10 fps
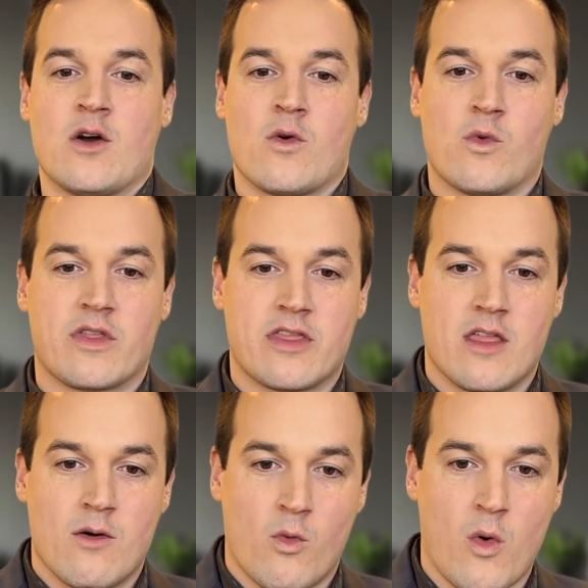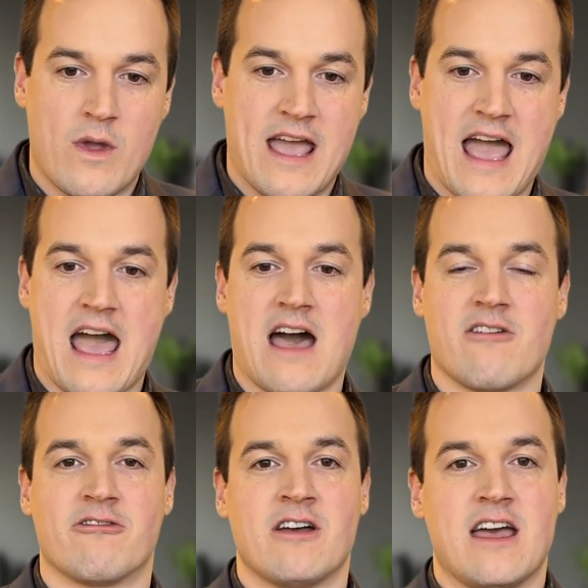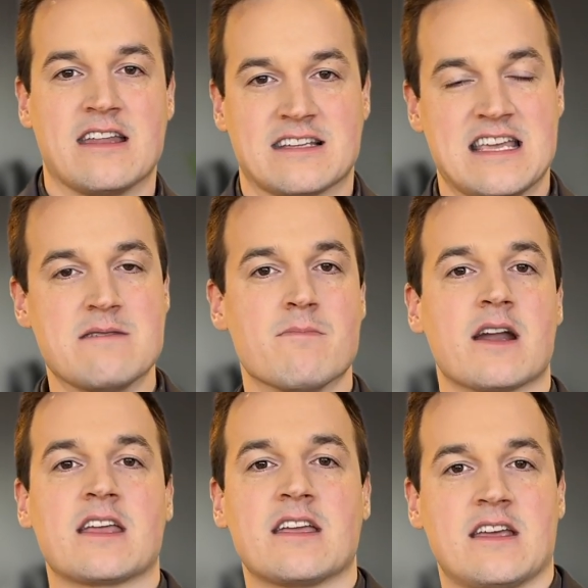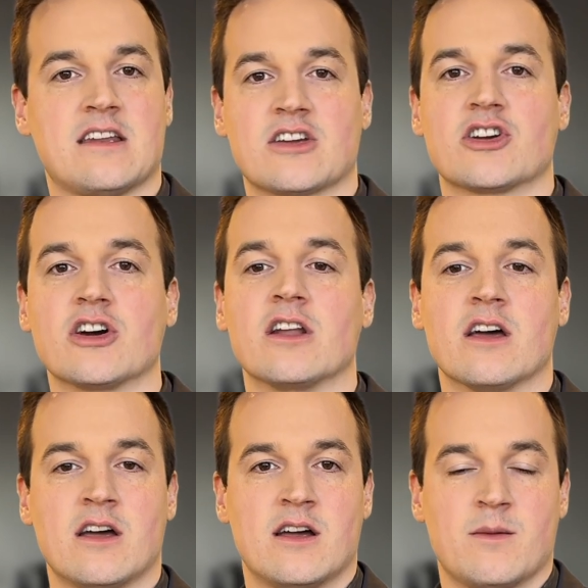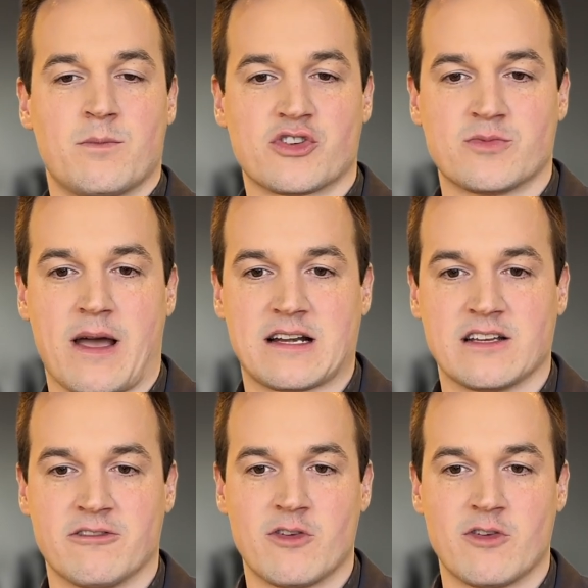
with what we have and keep money in a good perspective.